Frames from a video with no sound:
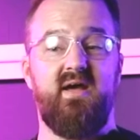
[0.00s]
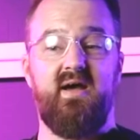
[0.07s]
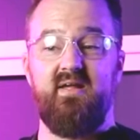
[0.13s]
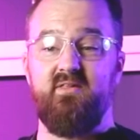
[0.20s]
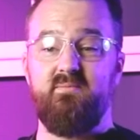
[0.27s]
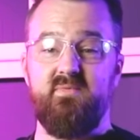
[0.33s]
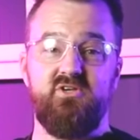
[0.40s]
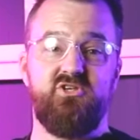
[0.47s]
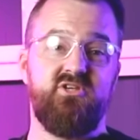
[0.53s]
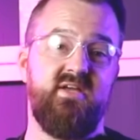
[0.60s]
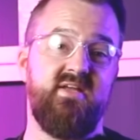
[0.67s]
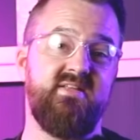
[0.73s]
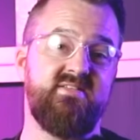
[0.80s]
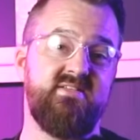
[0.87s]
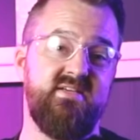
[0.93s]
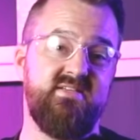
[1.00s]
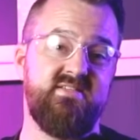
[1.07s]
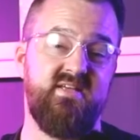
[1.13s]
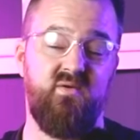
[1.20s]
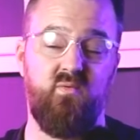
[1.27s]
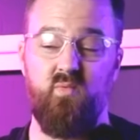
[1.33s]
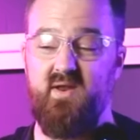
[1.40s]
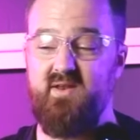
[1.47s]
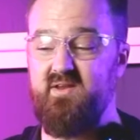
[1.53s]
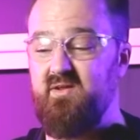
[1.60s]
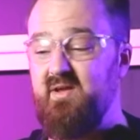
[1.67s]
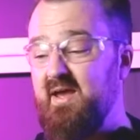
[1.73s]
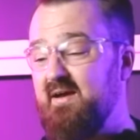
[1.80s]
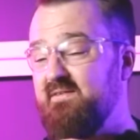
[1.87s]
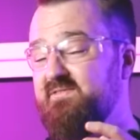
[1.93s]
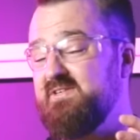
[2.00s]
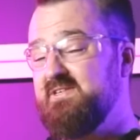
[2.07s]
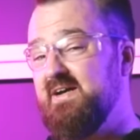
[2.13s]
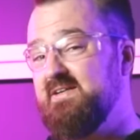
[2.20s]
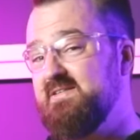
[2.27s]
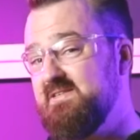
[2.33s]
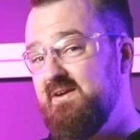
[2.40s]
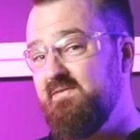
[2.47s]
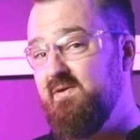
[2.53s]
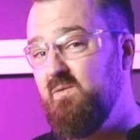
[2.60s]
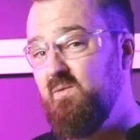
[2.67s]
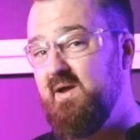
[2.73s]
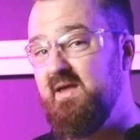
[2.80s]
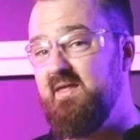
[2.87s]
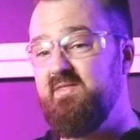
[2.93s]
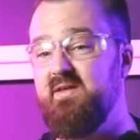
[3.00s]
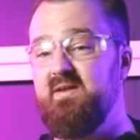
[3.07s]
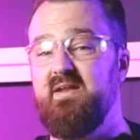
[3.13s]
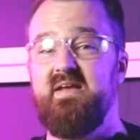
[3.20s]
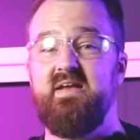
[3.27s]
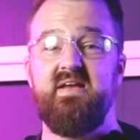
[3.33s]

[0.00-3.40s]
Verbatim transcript: other machines is that when you have dust everywhere that